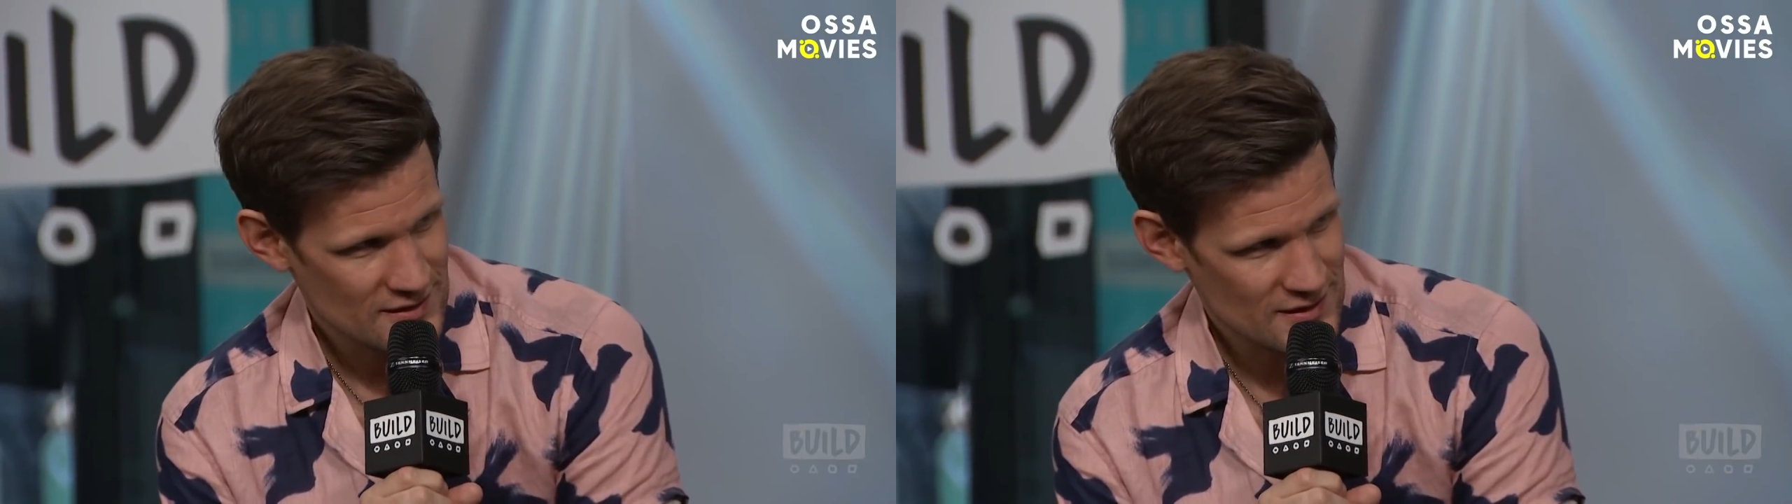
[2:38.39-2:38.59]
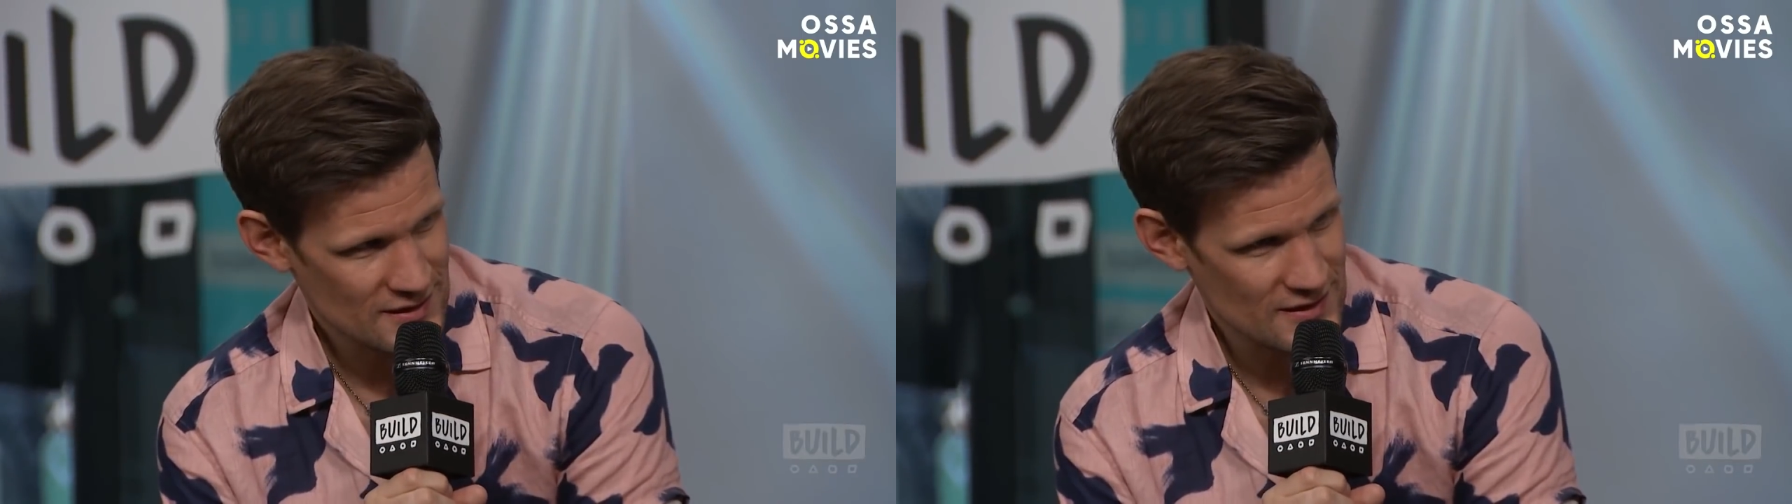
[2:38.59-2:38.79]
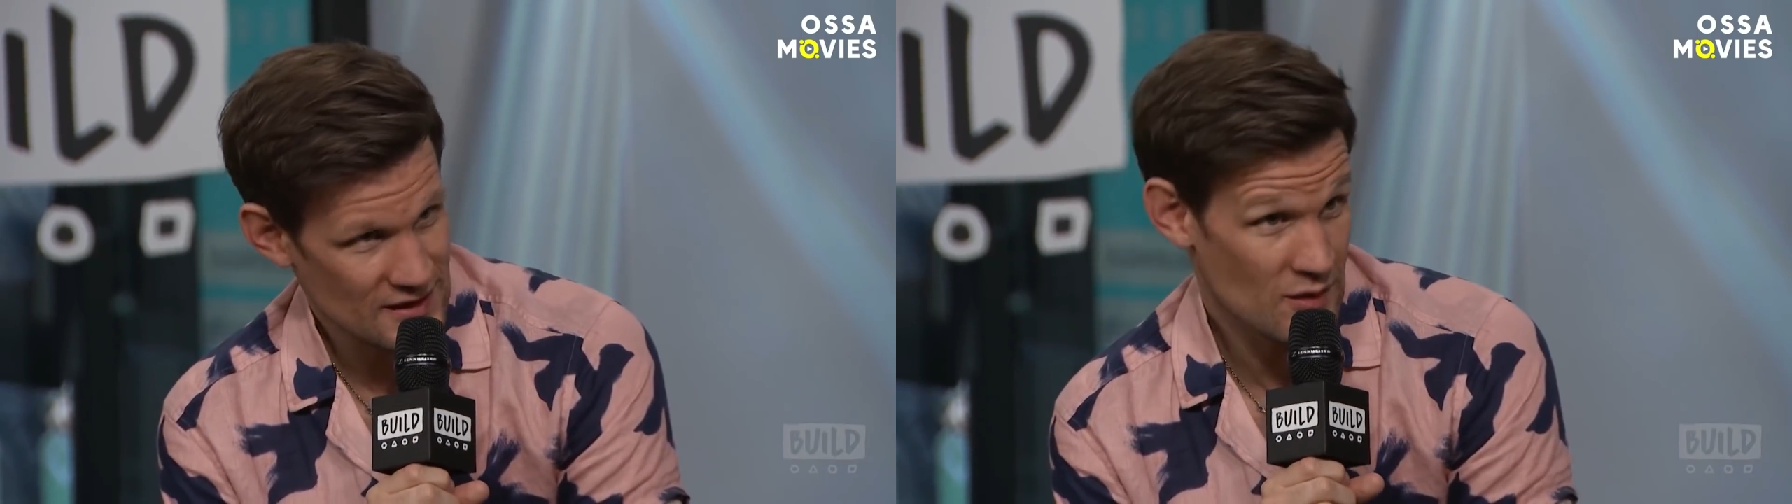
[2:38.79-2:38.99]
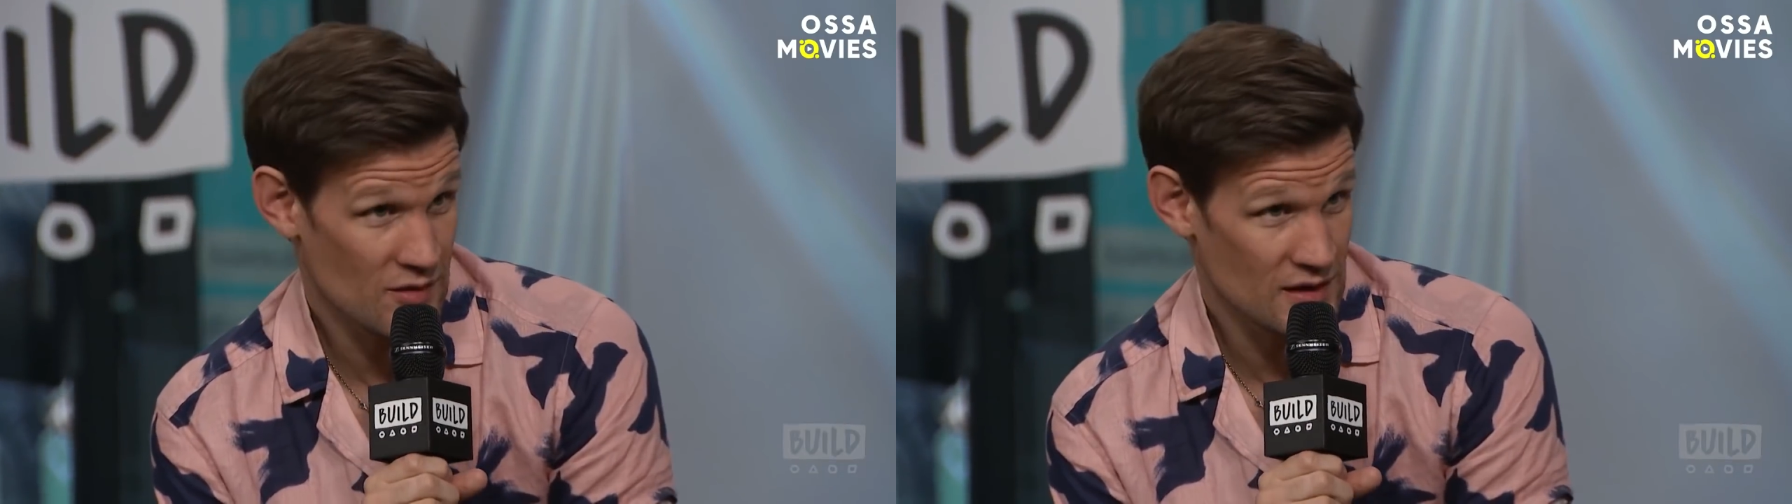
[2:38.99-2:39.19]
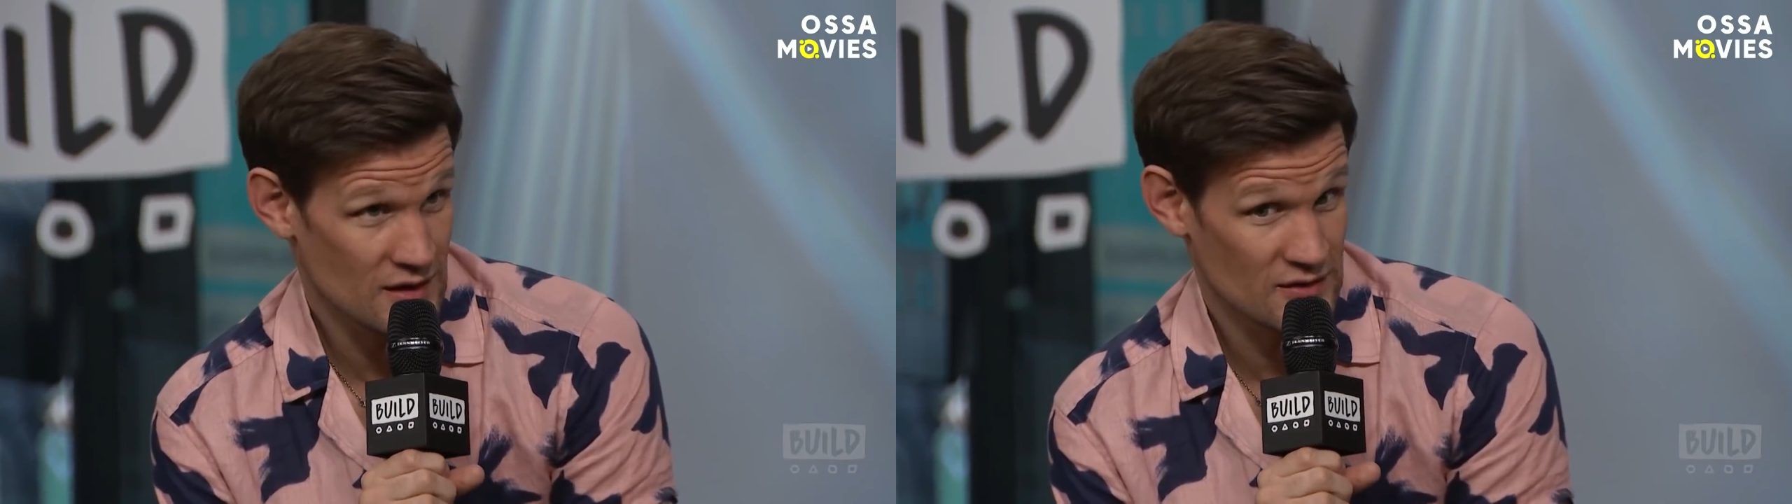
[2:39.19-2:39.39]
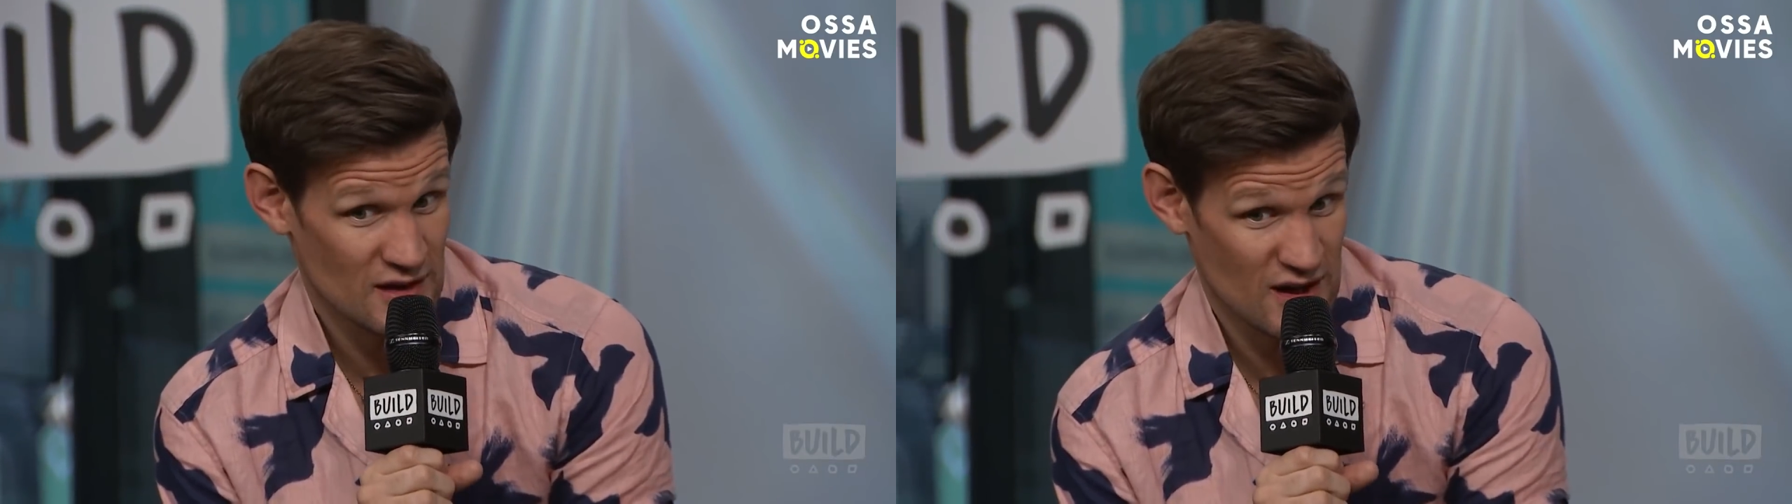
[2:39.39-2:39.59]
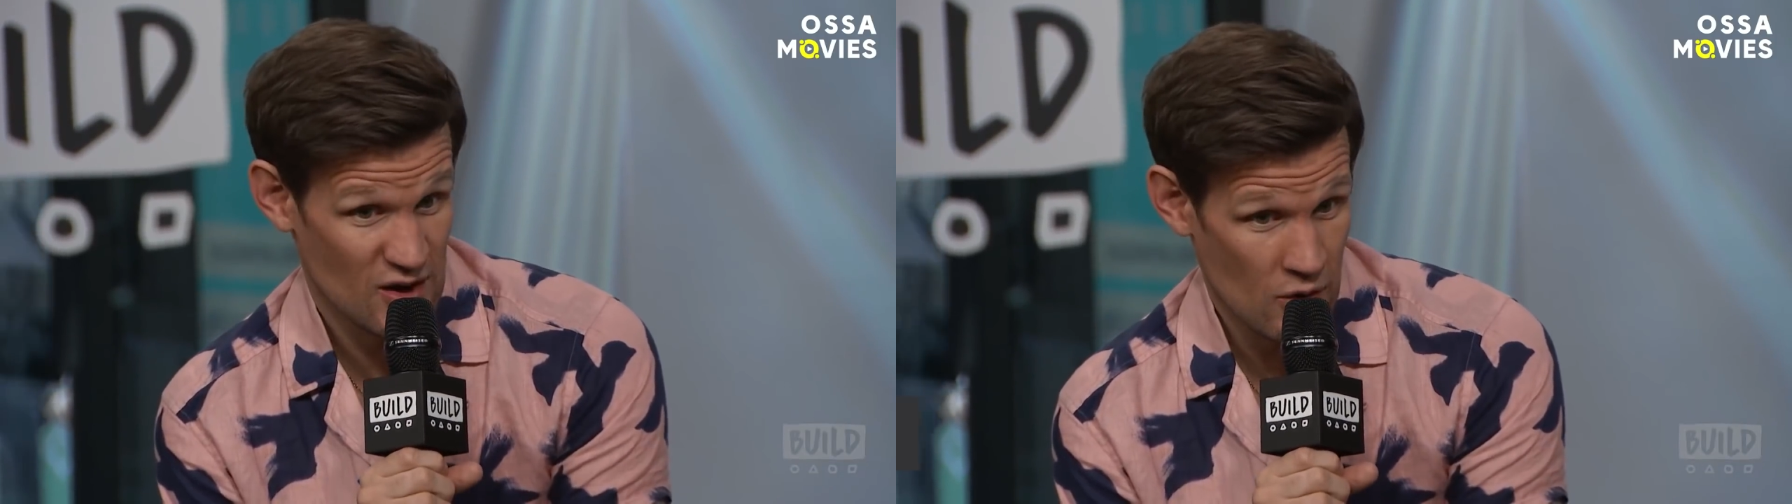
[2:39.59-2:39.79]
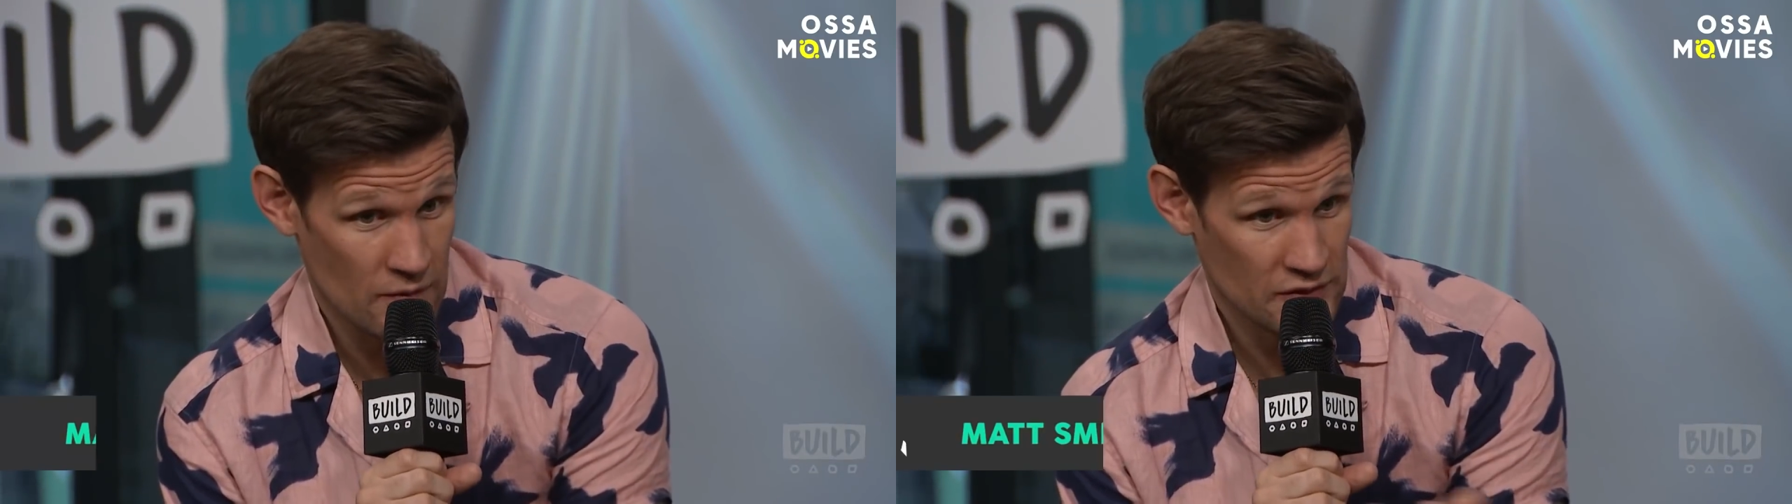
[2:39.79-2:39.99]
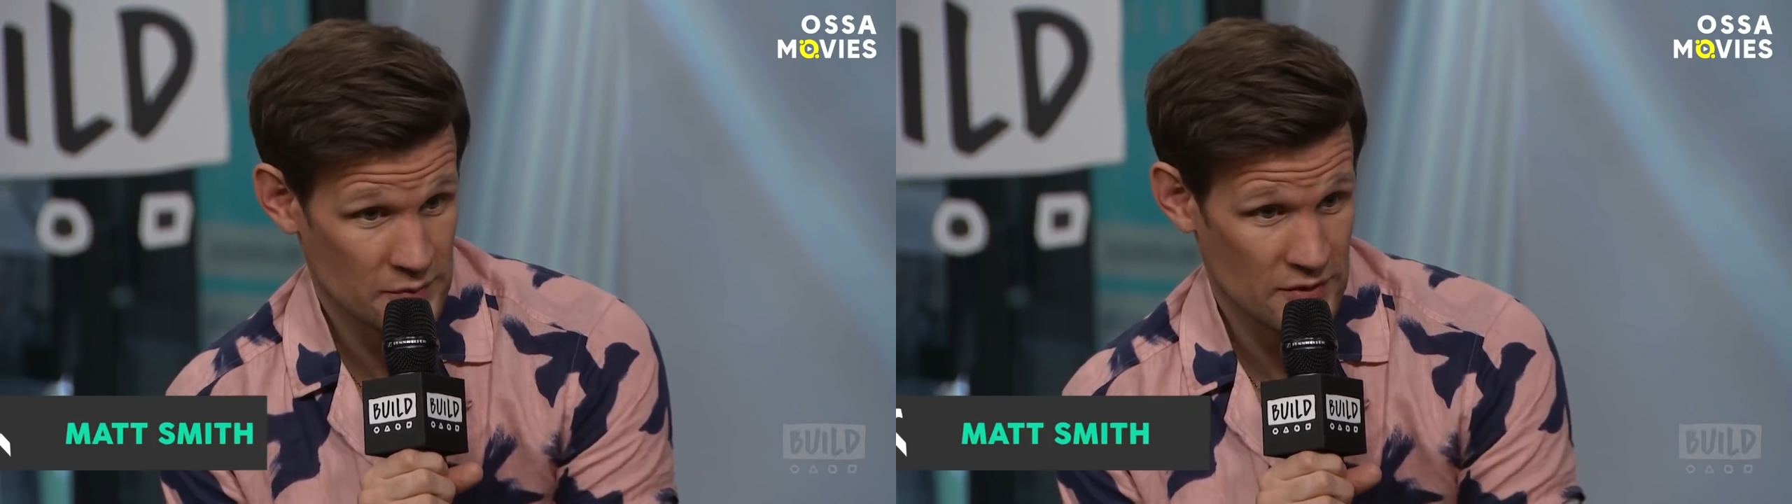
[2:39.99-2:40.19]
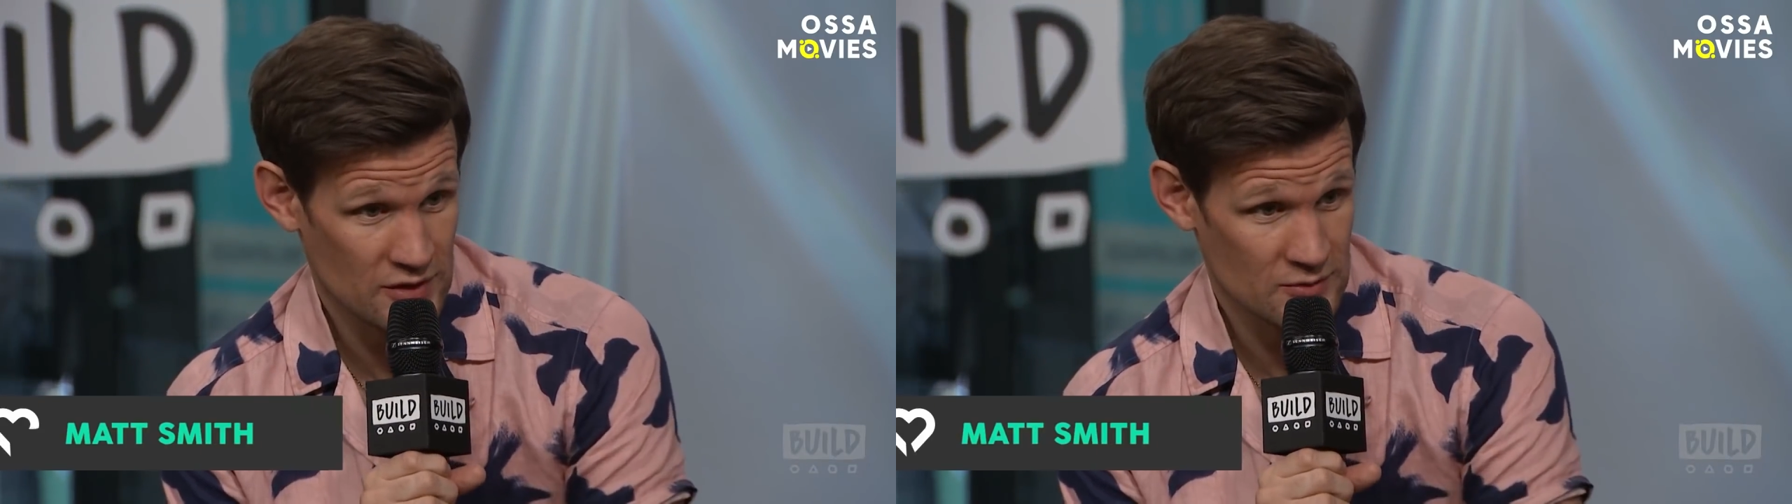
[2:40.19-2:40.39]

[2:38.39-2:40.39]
Uh, and he does it like on the spot,